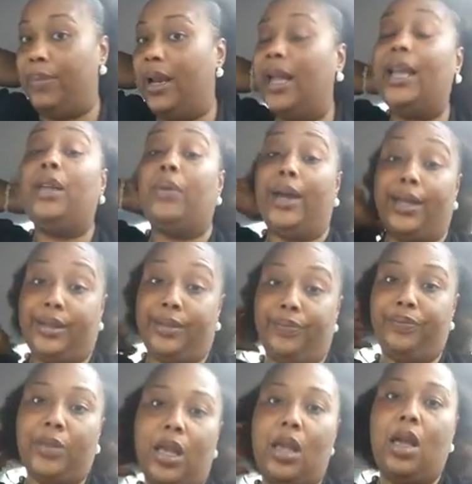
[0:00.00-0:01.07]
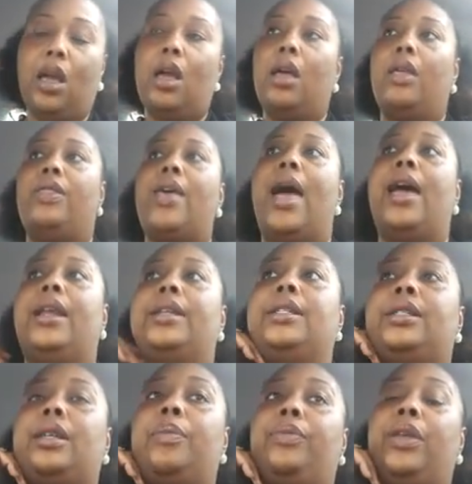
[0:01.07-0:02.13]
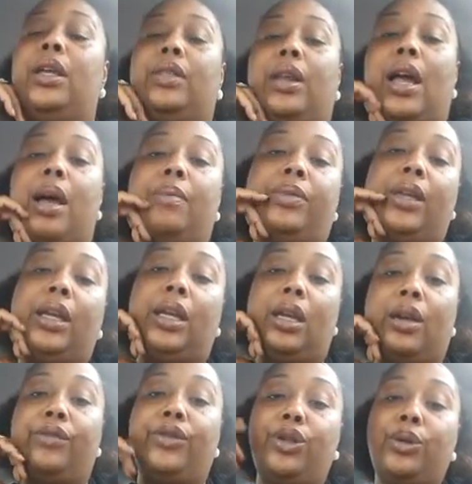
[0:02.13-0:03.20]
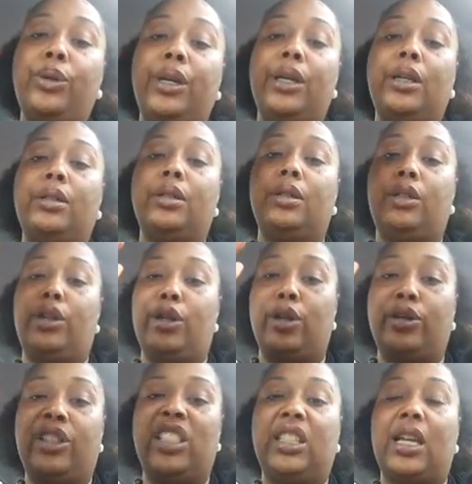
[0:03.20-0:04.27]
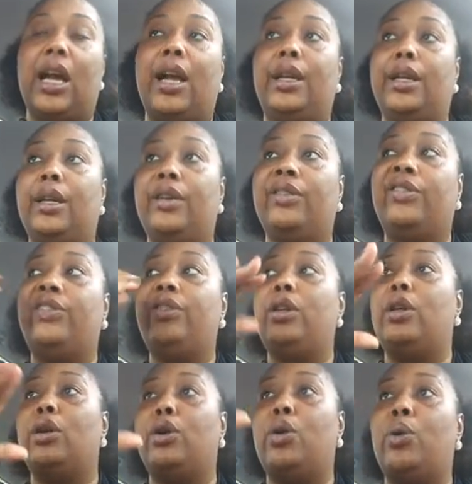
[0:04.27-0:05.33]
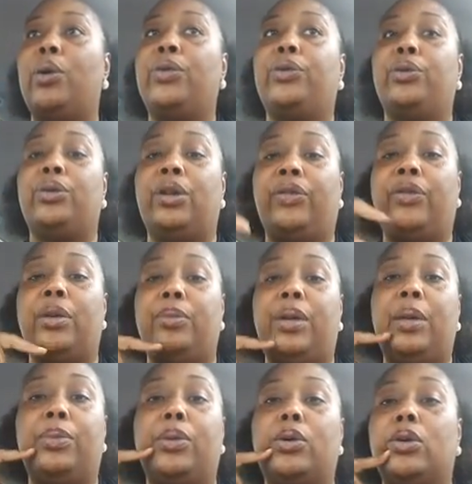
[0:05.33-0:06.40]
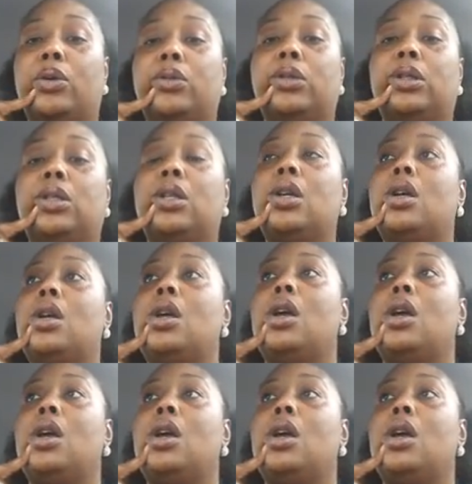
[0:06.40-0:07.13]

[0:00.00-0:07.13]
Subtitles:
But anyways, that is something that I'm thinking of doing, just kind of, going through different people's